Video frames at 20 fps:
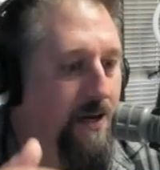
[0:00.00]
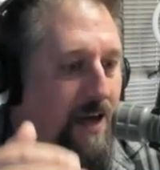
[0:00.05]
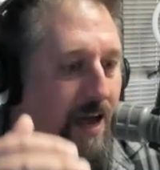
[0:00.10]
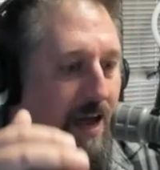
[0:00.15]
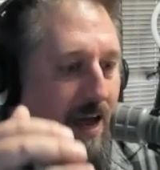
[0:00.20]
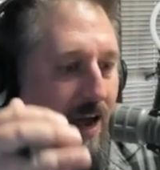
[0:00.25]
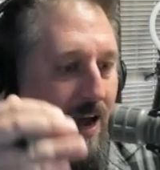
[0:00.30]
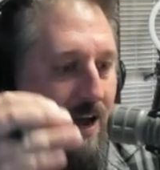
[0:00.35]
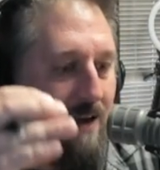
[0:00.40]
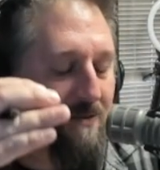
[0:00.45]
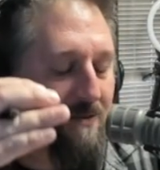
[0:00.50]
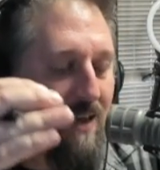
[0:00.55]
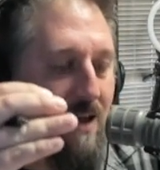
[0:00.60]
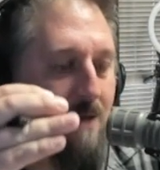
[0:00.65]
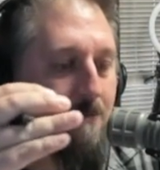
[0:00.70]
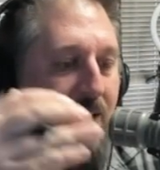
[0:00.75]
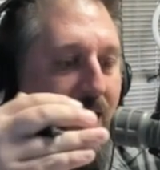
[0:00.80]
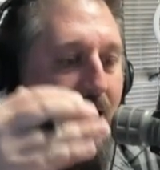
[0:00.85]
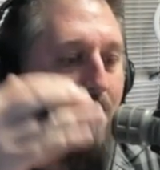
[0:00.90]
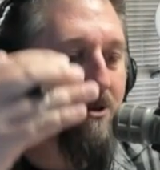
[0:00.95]
and
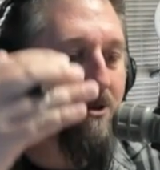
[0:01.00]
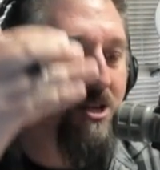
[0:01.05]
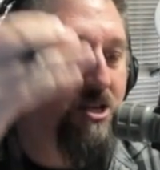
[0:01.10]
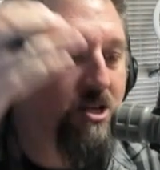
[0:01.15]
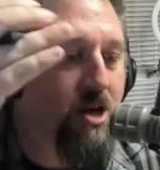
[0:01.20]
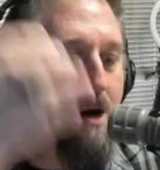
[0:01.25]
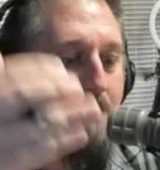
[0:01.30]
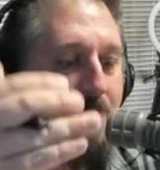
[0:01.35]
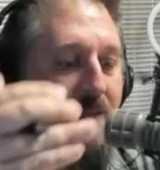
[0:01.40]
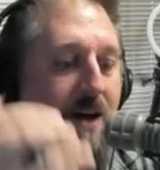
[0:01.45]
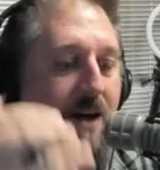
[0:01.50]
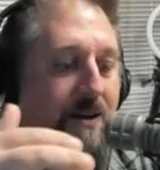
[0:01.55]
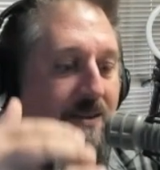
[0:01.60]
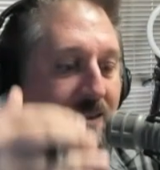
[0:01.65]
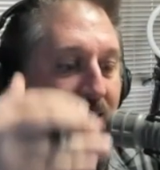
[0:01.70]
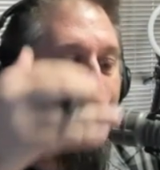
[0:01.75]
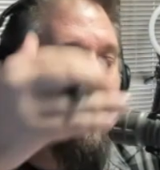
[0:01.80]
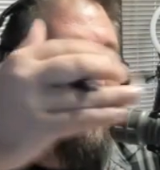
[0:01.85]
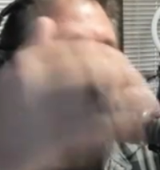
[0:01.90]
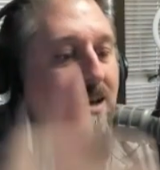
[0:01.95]
then be able to come down
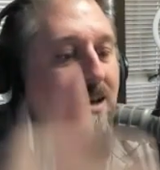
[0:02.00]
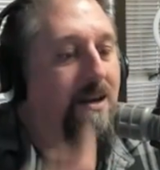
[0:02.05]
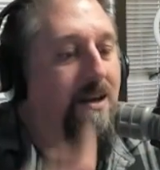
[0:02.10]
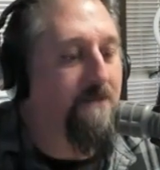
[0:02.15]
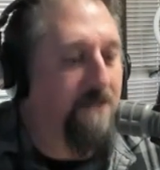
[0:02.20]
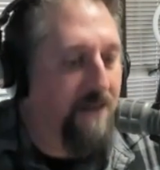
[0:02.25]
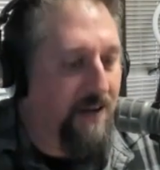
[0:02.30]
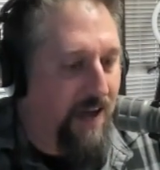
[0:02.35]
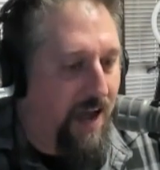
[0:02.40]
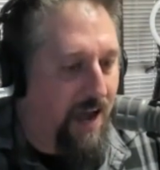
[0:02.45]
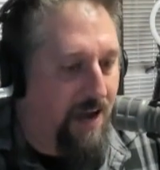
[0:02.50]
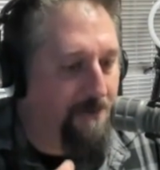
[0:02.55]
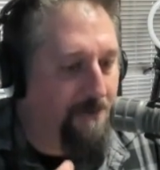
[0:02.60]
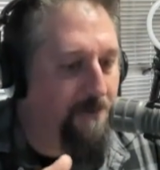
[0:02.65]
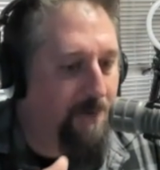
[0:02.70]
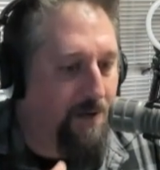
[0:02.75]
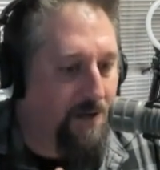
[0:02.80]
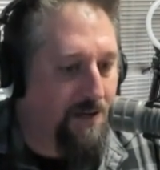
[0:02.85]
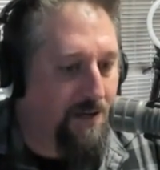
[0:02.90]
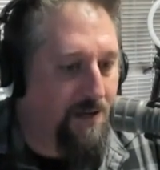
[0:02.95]
at the end of the
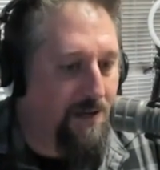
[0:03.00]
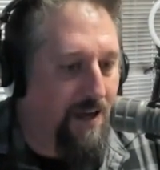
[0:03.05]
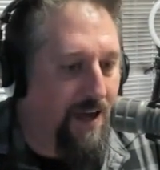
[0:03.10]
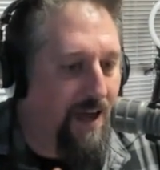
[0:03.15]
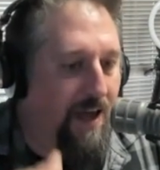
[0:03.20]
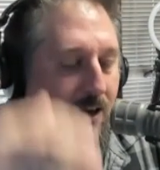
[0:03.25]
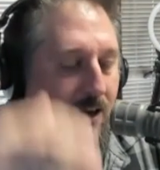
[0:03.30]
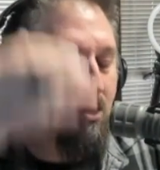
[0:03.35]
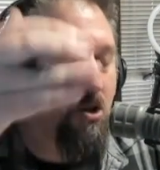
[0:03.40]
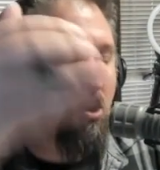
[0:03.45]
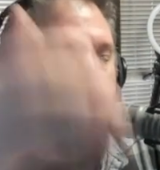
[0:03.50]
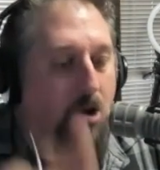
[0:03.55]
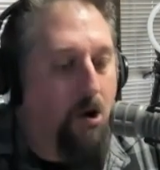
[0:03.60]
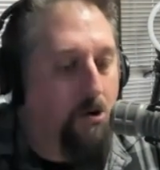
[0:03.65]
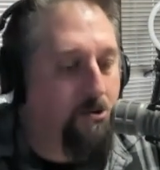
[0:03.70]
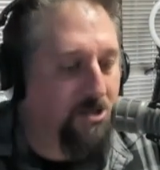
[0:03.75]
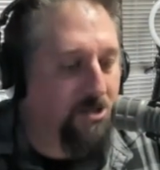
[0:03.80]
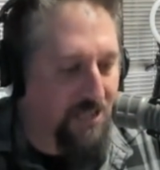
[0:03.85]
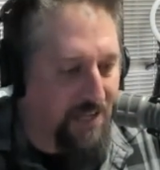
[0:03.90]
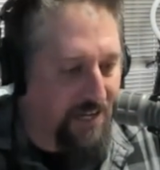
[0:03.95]
game and
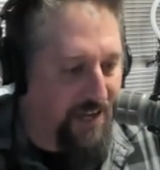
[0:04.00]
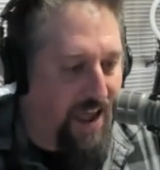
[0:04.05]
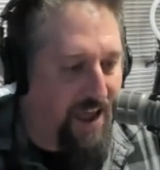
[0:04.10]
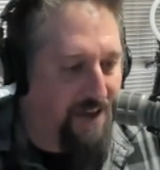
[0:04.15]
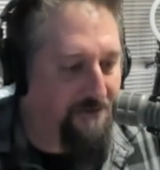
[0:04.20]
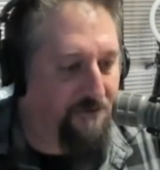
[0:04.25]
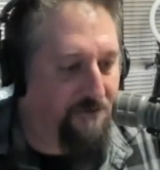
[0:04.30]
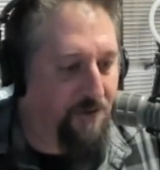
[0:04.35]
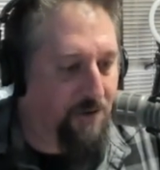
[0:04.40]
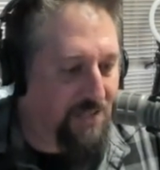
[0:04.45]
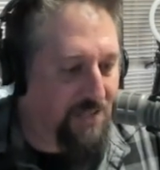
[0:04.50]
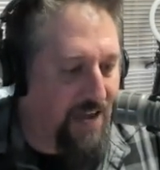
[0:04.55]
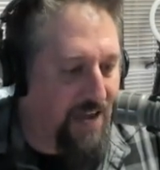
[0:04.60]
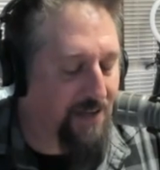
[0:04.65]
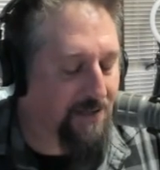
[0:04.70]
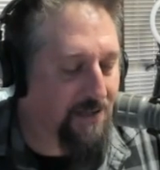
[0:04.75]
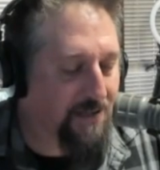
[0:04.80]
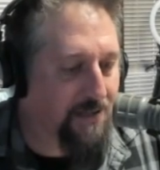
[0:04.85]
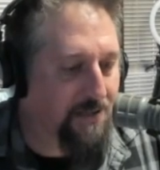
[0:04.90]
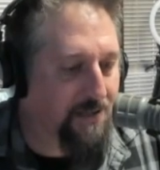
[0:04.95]
close the game for
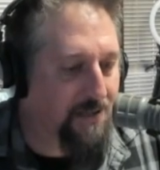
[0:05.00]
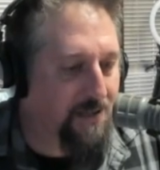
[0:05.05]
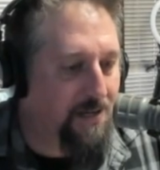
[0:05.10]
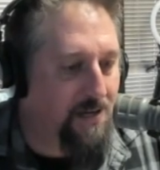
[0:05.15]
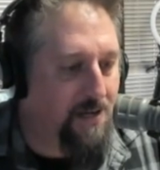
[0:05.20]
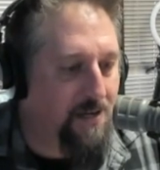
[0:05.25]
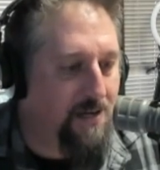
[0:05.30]
Texas.